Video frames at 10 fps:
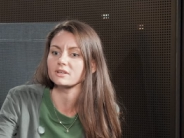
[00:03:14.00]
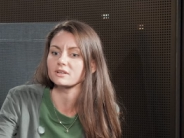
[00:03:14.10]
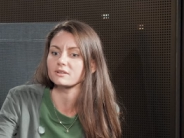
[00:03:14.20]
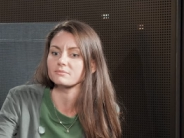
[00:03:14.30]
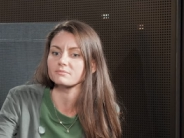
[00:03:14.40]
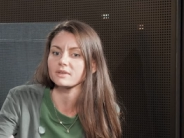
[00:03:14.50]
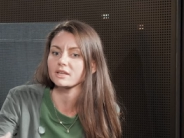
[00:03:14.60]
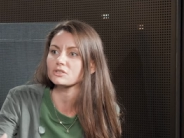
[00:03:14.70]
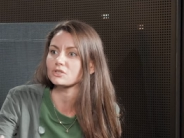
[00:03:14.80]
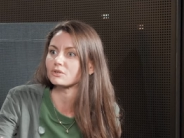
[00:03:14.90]
um,
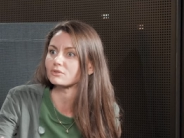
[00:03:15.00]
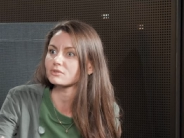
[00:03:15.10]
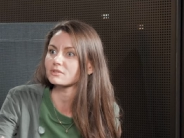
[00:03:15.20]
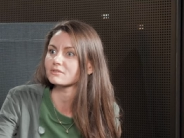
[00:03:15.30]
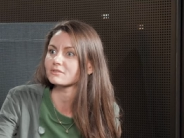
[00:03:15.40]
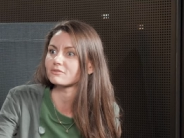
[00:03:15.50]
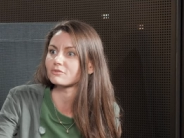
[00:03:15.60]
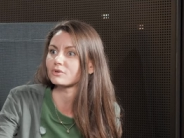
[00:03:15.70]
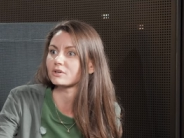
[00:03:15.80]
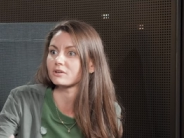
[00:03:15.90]
S T Os
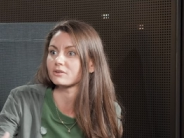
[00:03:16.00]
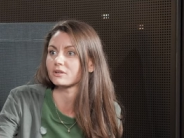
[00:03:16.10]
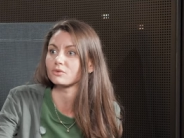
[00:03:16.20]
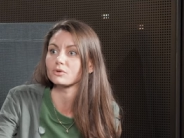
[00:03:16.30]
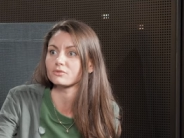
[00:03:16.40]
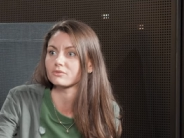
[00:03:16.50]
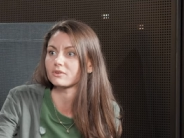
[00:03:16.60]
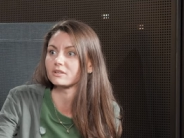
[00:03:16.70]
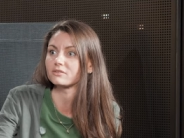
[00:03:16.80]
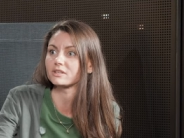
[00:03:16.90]
for uh, an oil
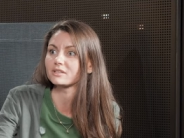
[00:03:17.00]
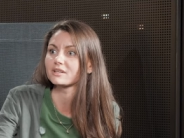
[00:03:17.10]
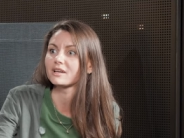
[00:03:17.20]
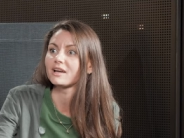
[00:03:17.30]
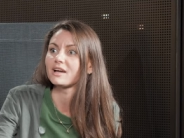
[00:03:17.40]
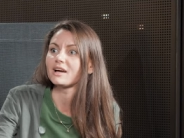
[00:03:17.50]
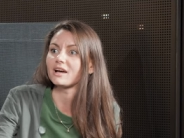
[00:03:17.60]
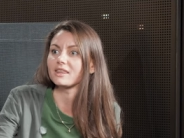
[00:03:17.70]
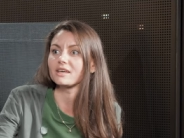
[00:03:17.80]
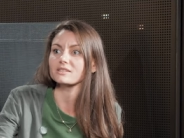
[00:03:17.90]
refinery,
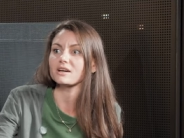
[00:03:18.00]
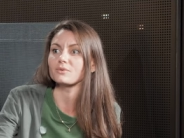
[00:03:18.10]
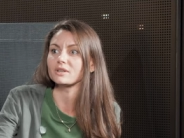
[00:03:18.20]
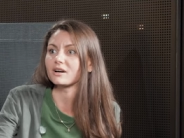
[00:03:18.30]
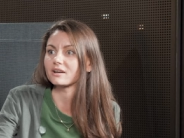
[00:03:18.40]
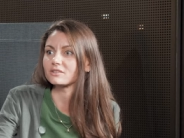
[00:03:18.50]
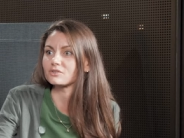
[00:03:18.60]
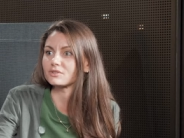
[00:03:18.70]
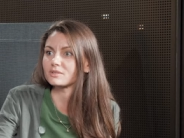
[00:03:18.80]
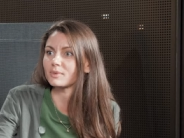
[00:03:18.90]
and that's how we got
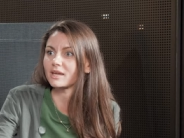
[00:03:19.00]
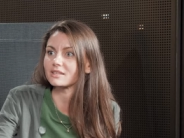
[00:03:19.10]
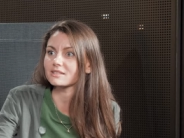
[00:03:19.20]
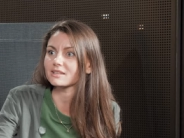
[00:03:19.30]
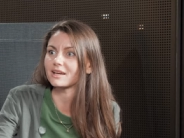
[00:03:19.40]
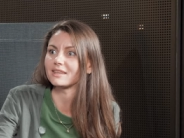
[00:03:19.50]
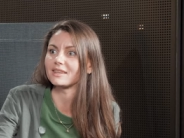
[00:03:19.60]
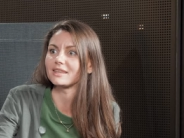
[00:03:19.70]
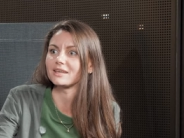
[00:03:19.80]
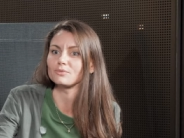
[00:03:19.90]
into the space.
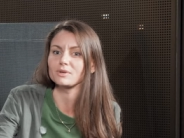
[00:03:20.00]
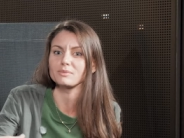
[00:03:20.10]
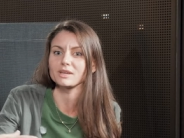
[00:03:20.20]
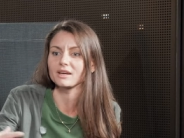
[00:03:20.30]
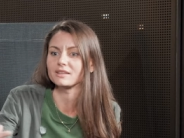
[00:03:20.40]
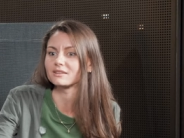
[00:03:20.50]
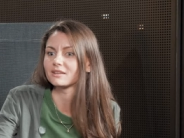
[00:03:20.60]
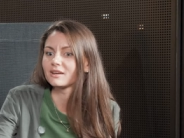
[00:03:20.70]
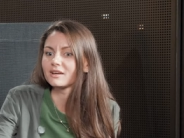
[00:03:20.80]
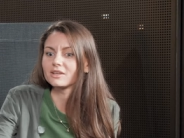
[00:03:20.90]
And then we began
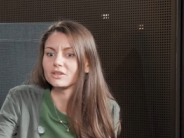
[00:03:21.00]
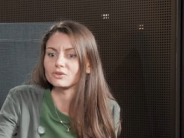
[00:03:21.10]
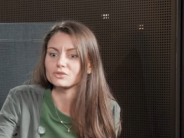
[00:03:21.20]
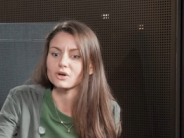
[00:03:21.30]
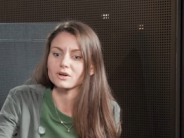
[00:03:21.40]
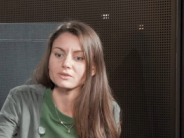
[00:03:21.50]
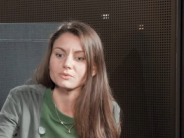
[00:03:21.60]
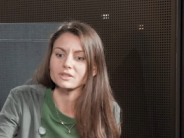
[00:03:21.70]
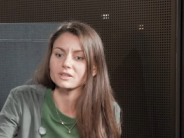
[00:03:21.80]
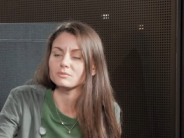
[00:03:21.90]
you know,
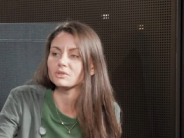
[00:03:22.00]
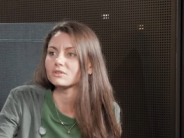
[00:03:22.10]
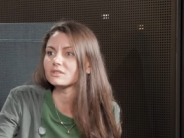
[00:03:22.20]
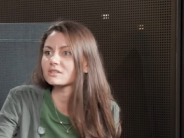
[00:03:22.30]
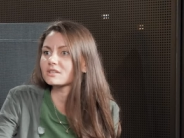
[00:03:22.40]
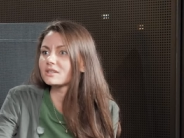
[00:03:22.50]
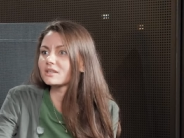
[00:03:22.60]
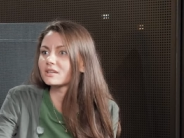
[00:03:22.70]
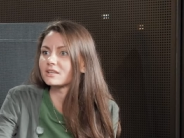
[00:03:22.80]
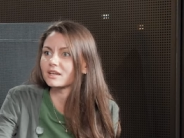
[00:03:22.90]
talking with the
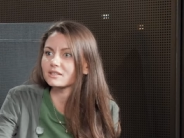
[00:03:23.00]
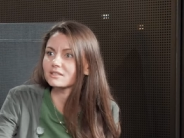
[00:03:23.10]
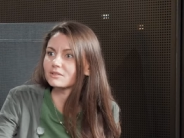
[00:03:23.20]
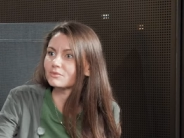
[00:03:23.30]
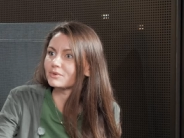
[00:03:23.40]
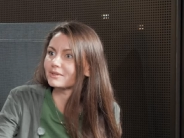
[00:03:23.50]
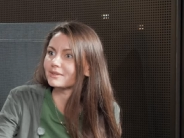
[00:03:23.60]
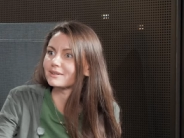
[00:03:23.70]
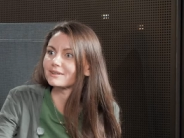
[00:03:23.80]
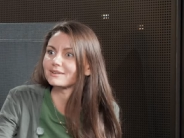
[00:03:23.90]
community, connecting
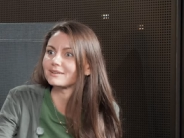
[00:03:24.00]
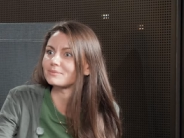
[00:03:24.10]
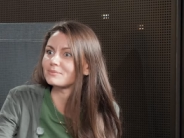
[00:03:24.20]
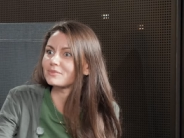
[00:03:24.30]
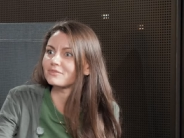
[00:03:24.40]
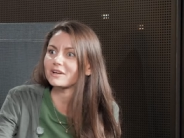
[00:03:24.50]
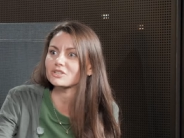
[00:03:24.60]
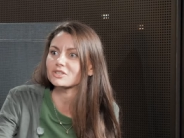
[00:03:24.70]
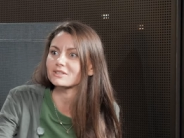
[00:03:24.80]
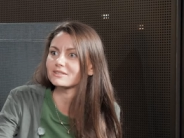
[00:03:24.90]
with the um,
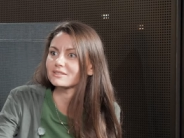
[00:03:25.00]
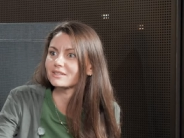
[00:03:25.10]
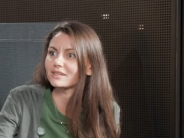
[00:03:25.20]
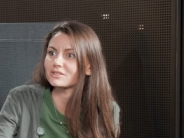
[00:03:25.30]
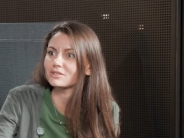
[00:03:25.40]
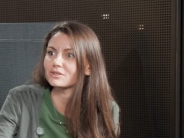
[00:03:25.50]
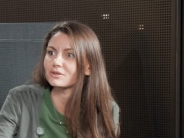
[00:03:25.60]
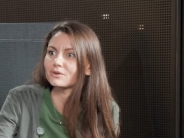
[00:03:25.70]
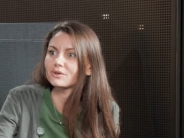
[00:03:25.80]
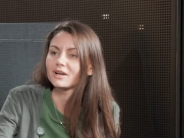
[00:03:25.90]
professionals in S
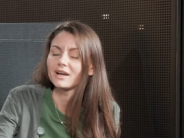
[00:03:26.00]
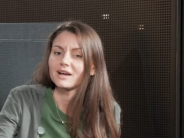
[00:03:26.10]
T O.